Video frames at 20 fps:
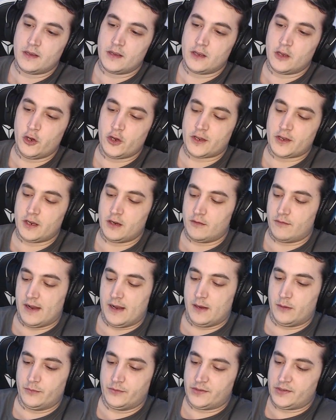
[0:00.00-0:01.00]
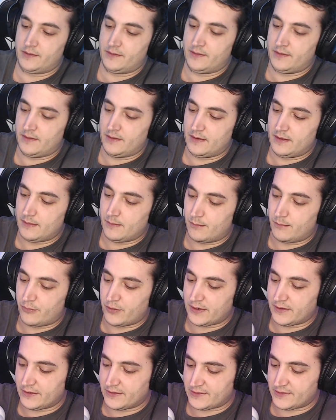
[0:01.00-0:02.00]
hook it around,
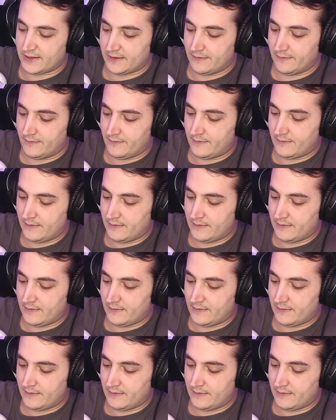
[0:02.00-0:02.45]
bring this in,